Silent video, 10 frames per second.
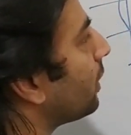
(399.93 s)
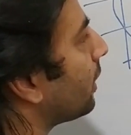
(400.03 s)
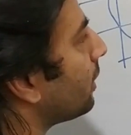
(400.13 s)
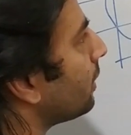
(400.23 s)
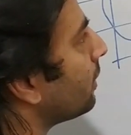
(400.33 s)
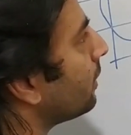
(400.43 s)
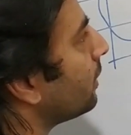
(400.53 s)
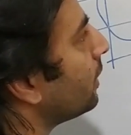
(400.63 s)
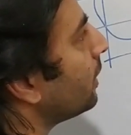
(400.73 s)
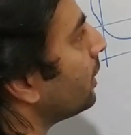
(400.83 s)
thing
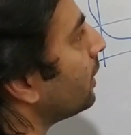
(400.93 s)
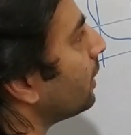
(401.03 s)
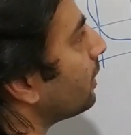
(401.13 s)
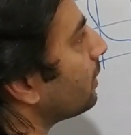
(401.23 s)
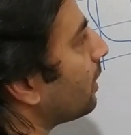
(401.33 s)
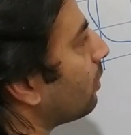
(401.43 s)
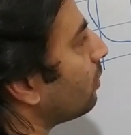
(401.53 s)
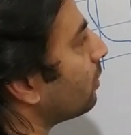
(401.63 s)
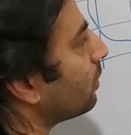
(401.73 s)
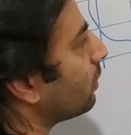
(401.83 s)
is now
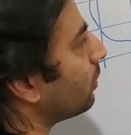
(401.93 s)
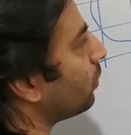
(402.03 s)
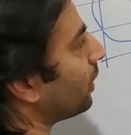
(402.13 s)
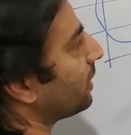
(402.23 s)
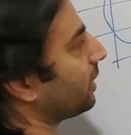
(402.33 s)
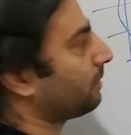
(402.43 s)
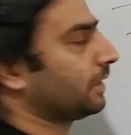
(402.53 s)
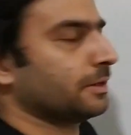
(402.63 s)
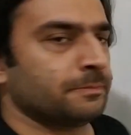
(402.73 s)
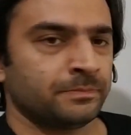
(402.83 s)
one
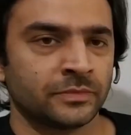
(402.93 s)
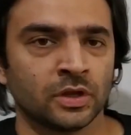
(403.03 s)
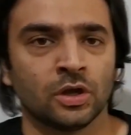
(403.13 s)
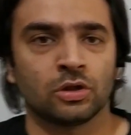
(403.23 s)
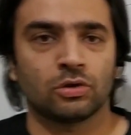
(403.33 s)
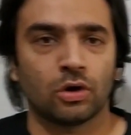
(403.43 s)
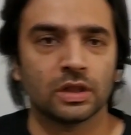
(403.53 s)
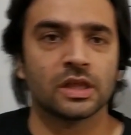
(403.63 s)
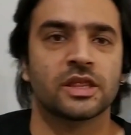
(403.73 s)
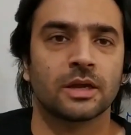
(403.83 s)
segment. So all
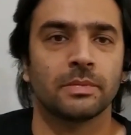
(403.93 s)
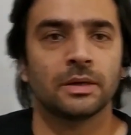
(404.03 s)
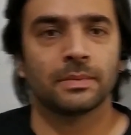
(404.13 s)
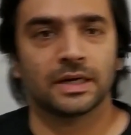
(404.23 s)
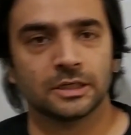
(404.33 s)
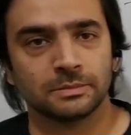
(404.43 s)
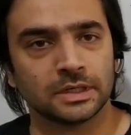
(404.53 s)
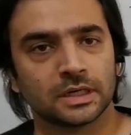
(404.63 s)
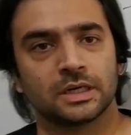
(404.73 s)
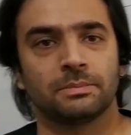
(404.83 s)
the segment
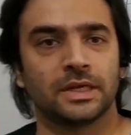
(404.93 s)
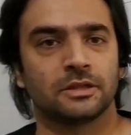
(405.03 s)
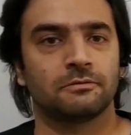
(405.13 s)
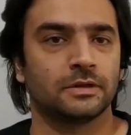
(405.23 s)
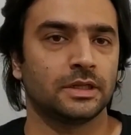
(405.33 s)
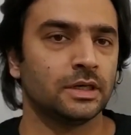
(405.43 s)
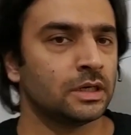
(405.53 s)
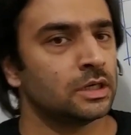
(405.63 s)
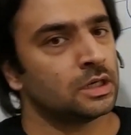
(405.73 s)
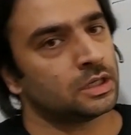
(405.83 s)
management remains within
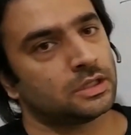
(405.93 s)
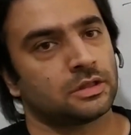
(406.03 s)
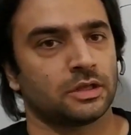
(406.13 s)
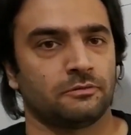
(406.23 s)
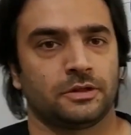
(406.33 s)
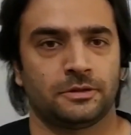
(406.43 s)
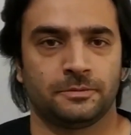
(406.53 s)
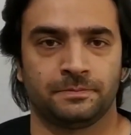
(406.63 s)
the service.